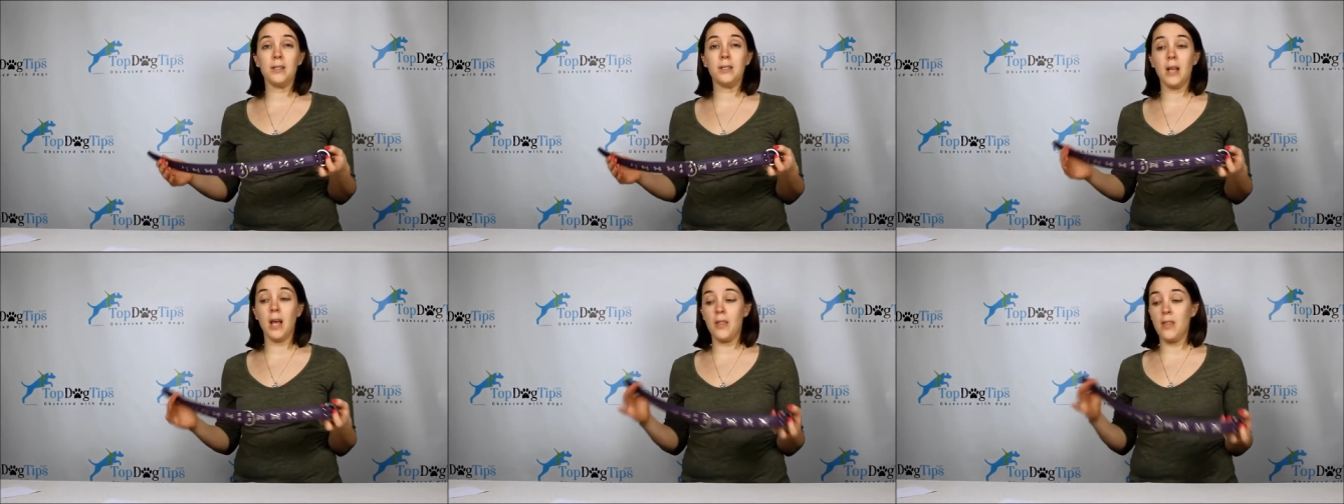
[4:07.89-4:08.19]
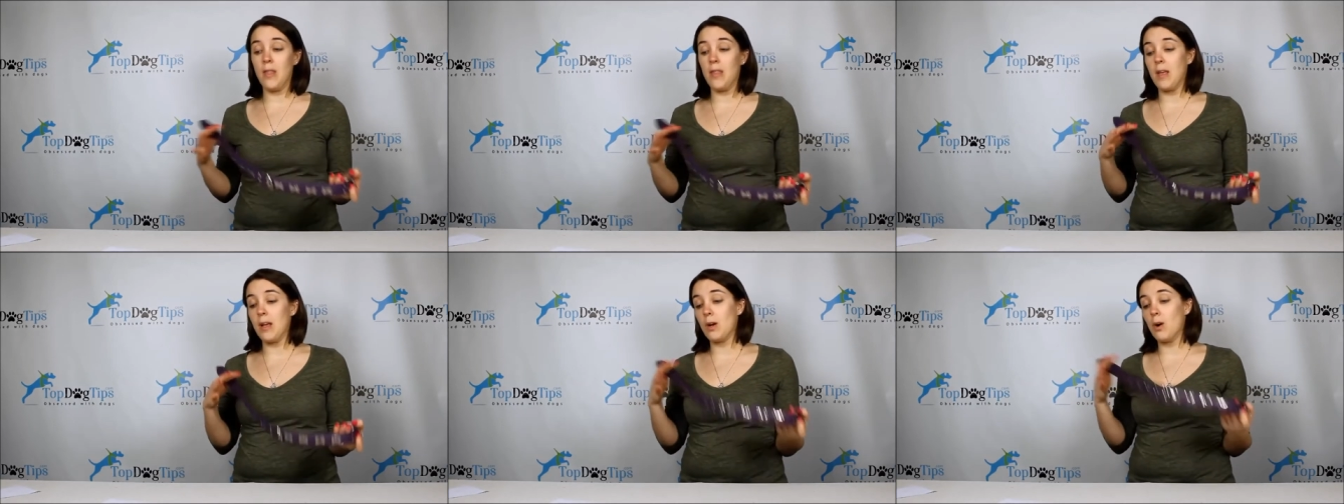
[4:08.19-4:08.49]
and
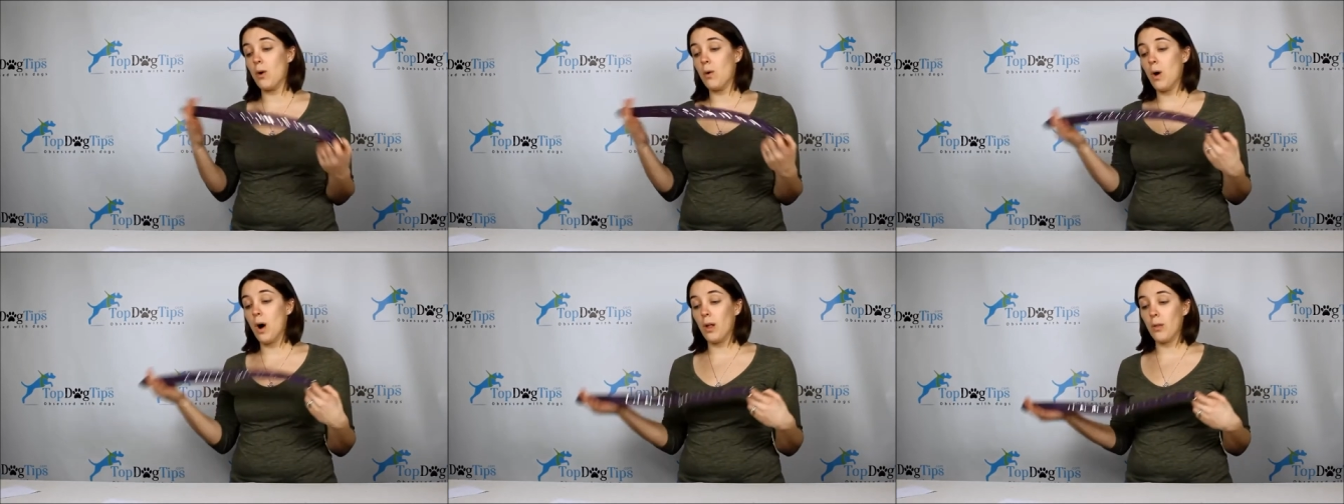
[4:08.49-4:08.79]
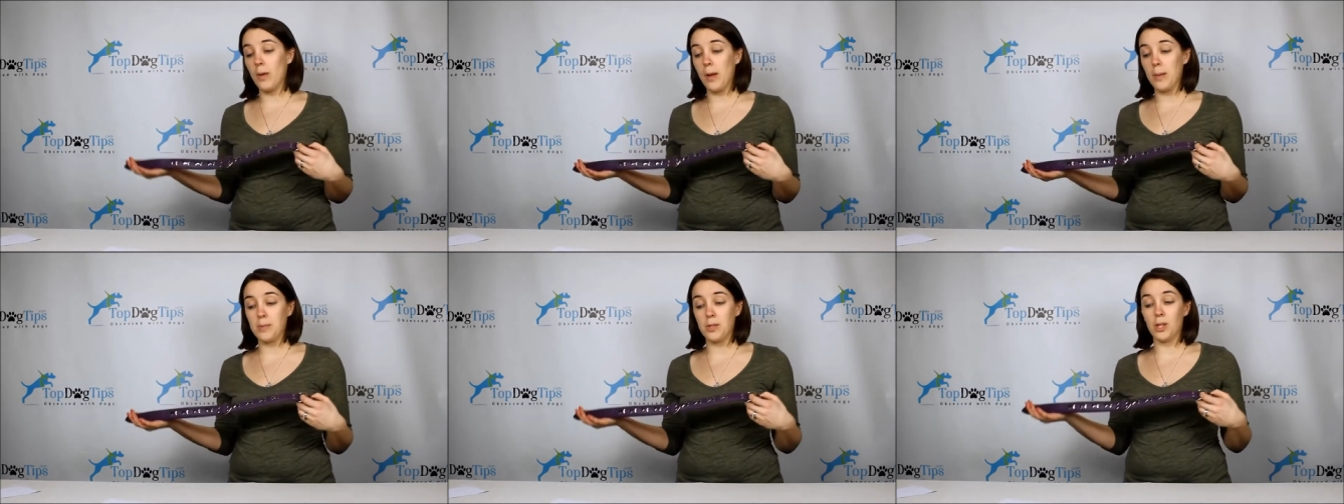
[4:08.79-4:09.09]
then they go all
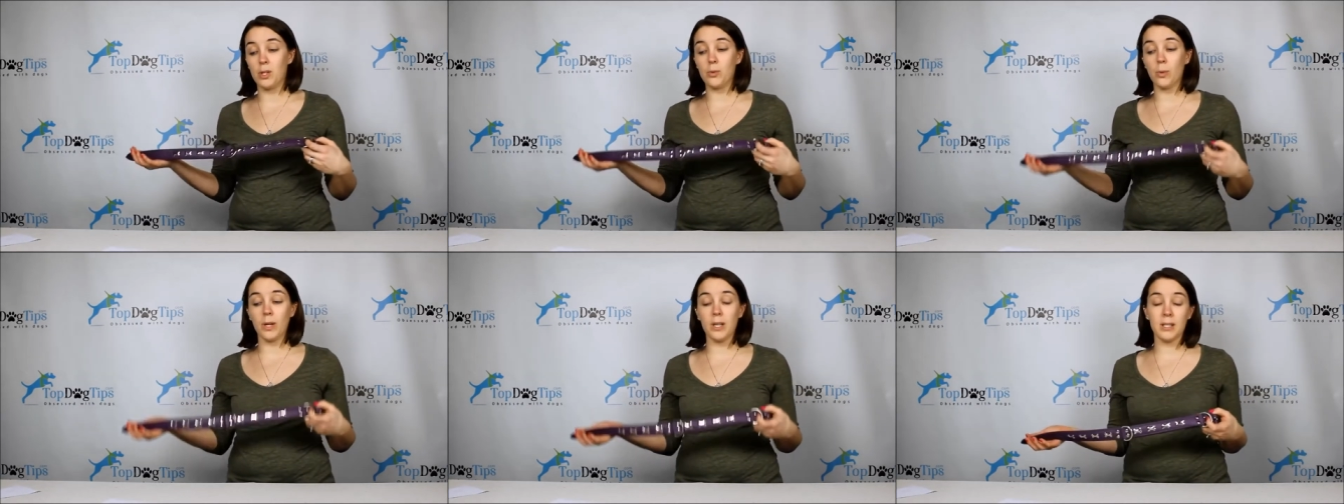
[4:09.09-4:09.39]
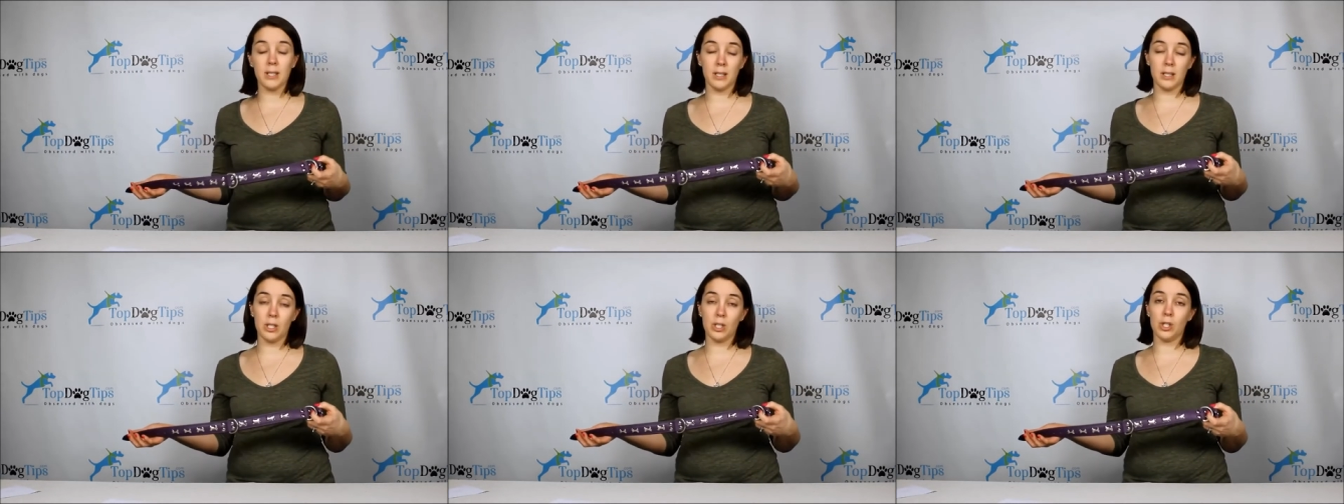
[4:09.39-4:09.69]
the way up to the
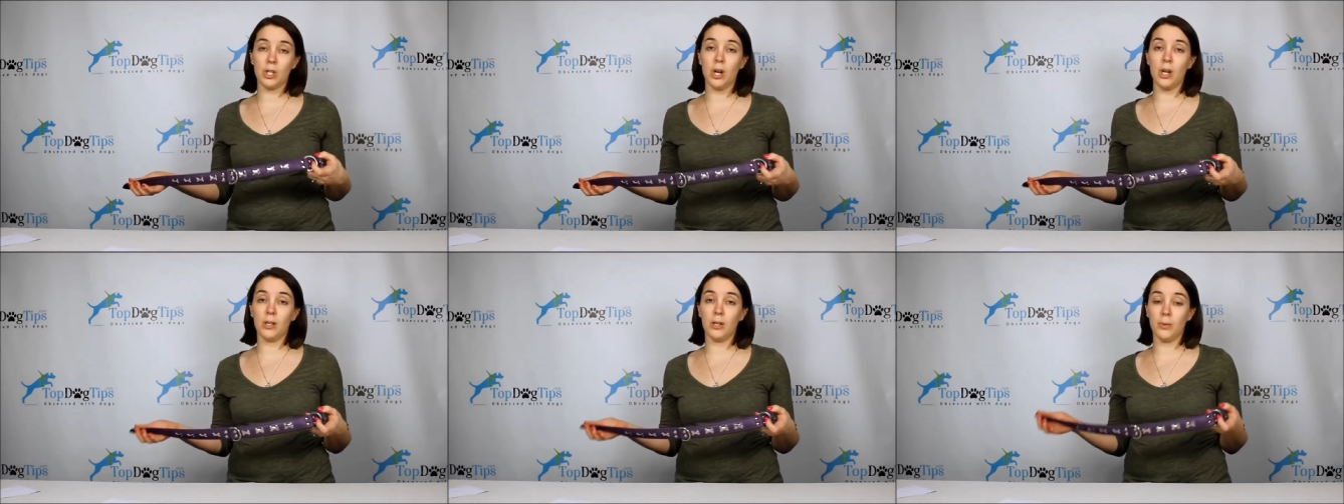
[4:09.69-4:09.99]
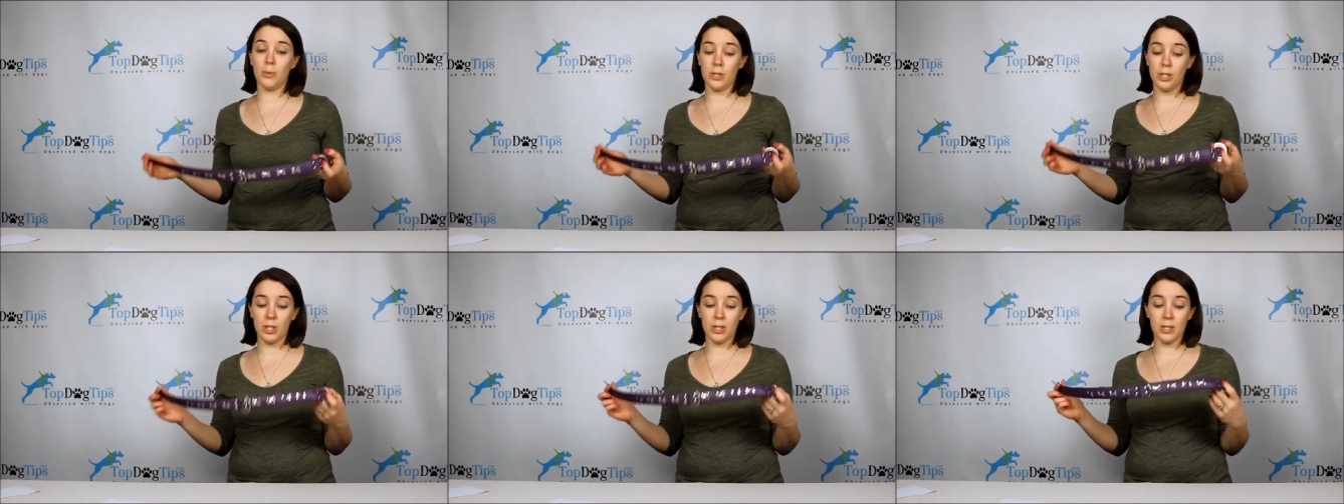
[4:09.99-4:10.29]
26-inch collar,
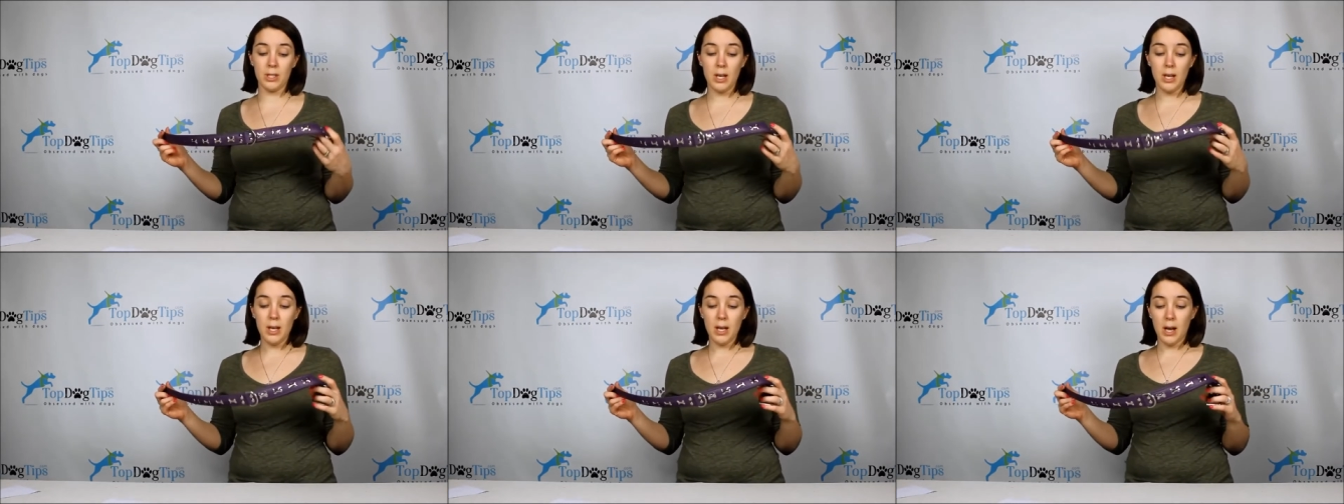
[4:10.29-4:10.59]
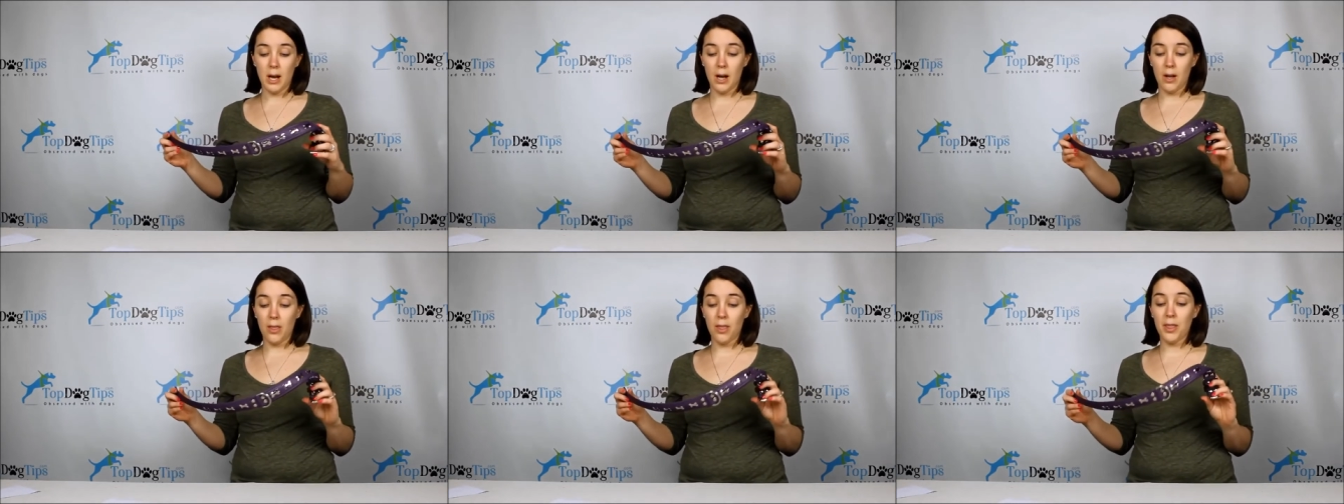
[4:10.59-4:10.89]
which is
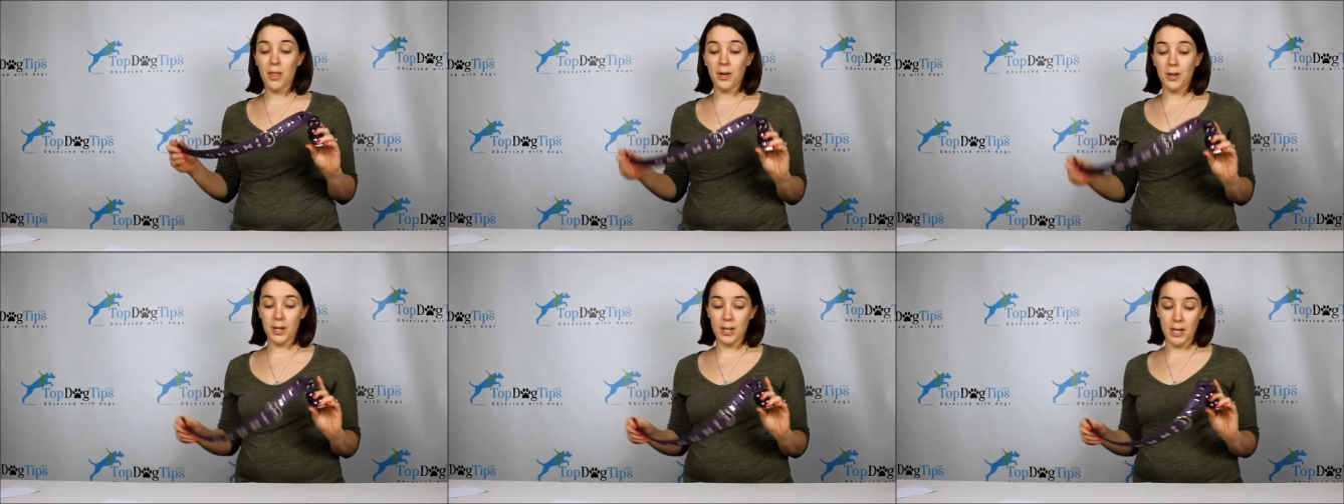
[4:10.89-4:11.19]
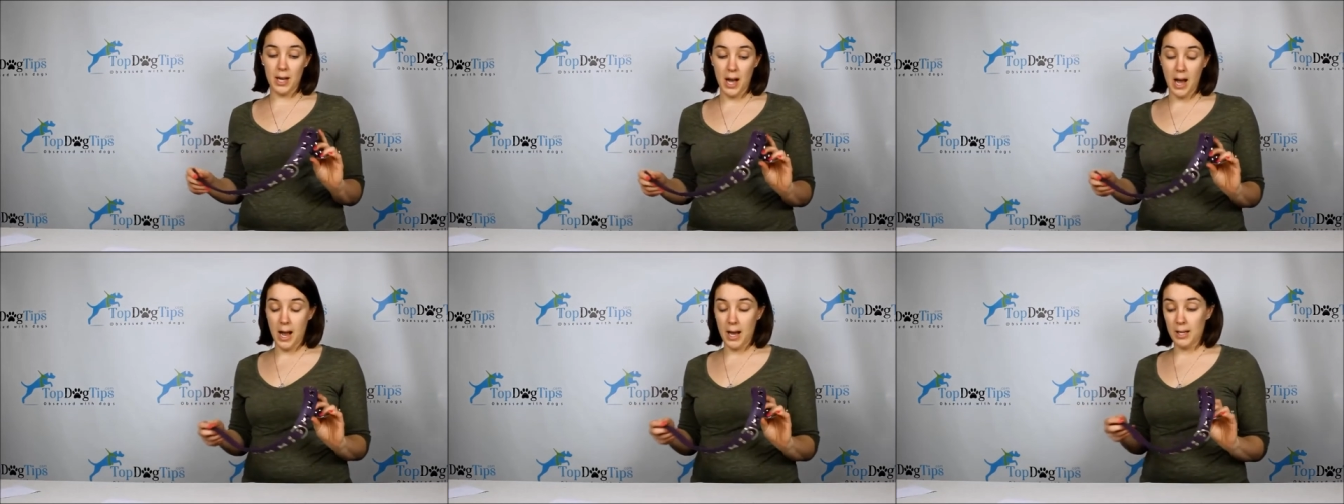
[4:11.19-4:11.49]

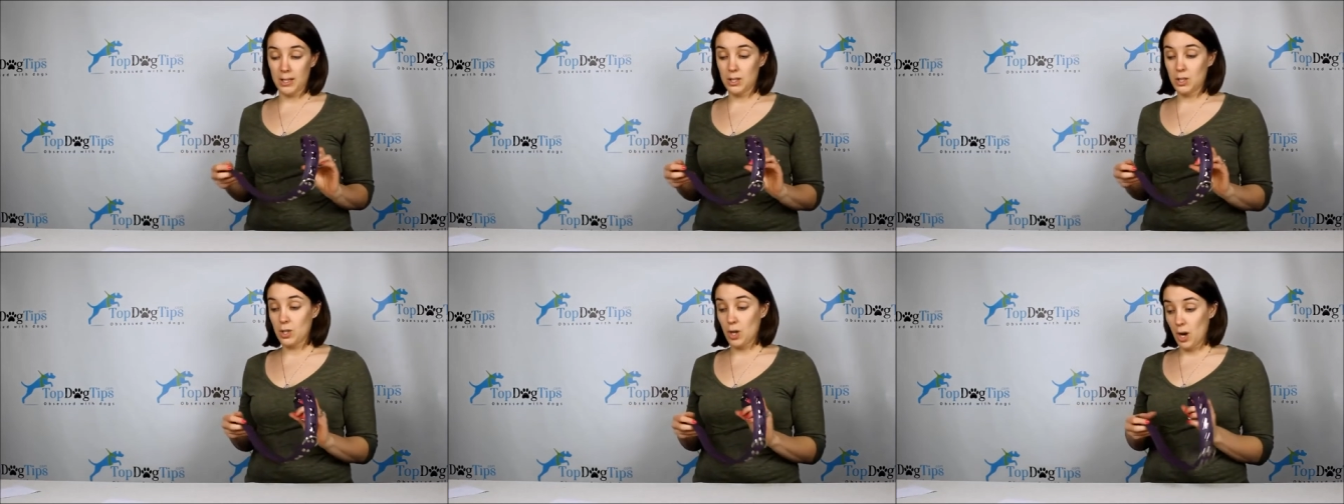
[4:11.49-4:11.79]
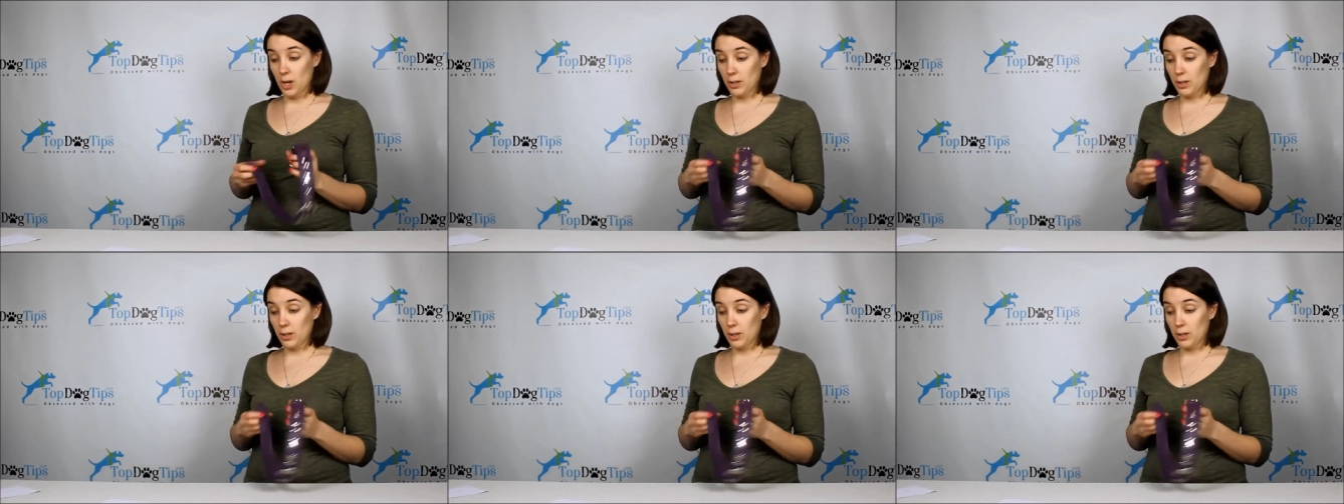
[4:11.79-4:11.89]
$39.